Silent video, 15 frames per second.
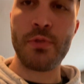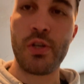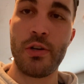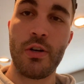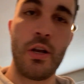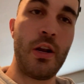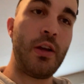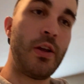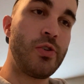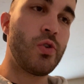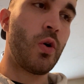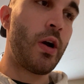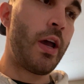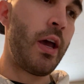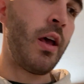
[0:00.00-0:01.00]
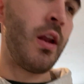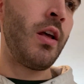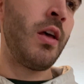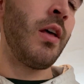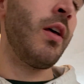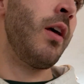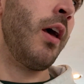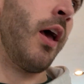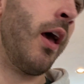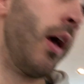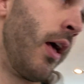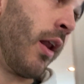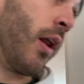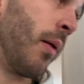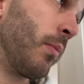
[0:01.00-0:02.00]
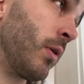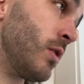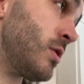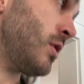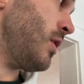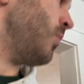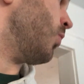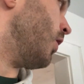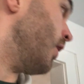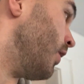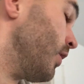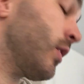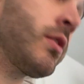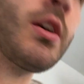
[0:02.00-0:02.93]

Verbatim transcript: sure gonna enjoy it and I'm gonna see what